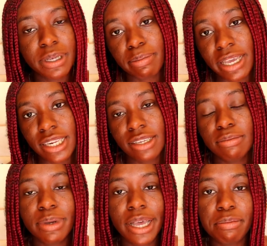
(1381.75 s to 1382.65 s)
Pygmalion
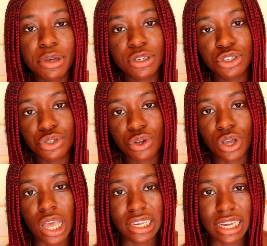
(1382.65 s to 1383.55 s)
by Bernard Shaw
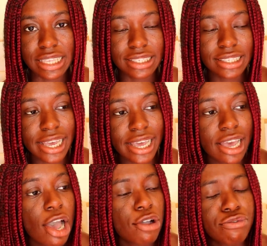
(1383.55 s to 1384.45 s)
earlier this year.
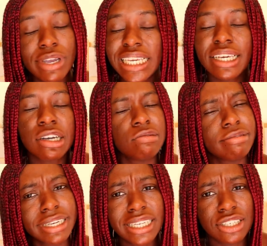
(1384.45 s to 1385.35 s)
Really,
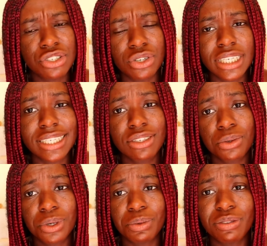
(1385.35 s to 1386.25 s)
really enjoyed it.
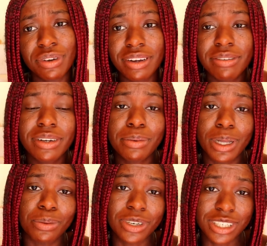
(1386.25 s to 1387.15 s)
Thought it was very, very
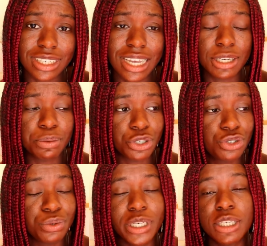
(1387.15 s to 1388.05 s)
well written and want
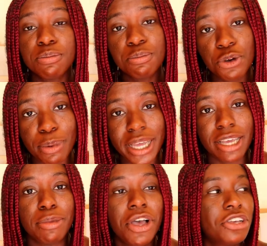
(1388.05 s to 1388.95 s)
to read more by
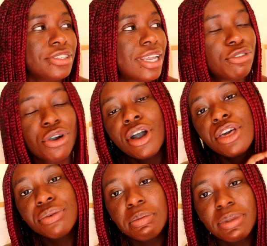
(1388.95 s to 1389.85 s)
him. So I've
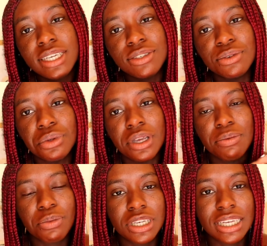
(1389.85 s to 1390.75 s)
got three plays in all
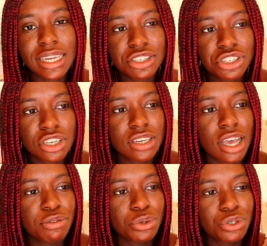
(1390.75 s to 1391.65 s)
in one collection.
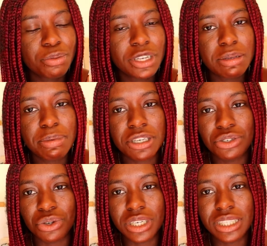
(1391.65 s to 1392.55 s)
I've also really been
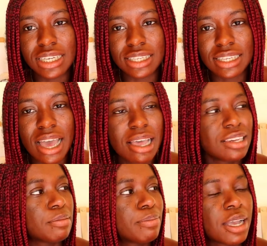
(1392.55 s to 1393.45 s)
enjoying these
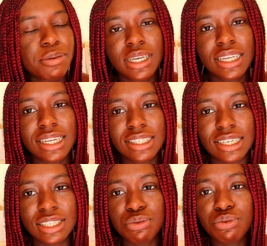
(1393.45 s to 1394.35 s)
like Penguin
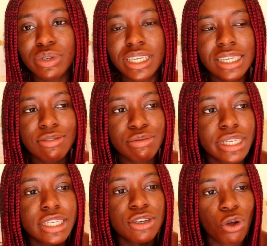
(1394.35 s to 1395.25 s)
Classics, really,
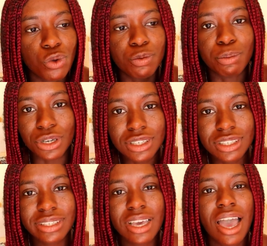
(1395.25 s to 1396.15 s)
really old
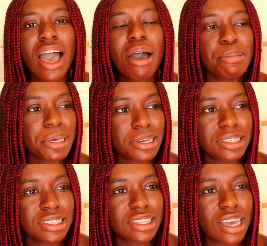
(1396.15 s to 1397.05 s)
books,
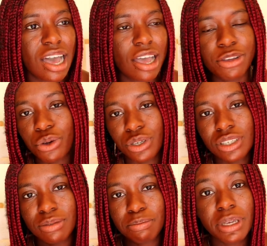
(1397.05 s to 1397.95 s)
because I
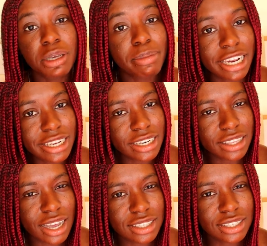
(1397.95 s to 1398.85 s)
got Pygmalion in
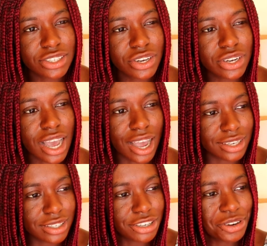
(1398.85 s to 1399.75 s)
that edition,
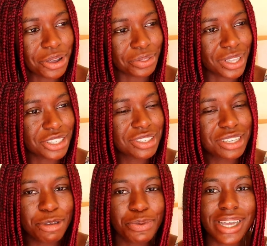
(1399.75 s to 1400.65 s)
and I don't know, they just
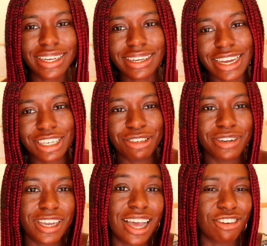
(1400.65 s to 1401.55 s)
seem quite
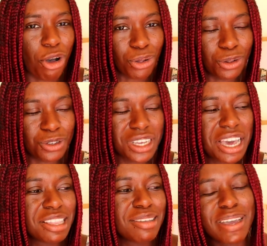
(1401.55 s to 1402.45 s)
collectory and old.
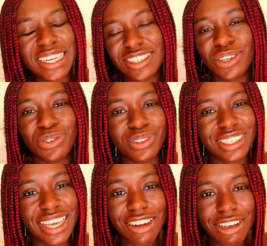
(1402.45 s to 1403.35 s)
The pages are all
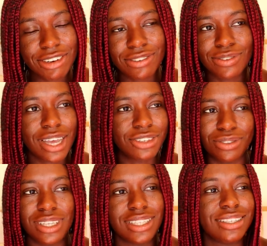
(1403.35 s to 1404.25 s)
yellowed. I
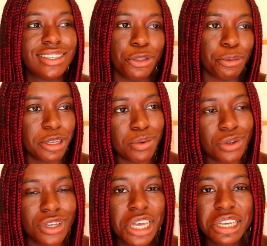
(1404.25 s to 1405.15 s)
don't think they sell them
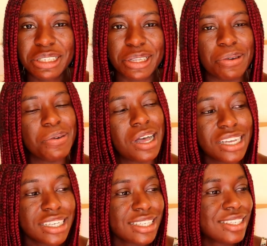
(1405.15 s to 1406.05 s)
anymore. So
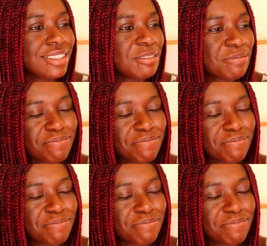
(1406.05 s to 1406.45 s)
I...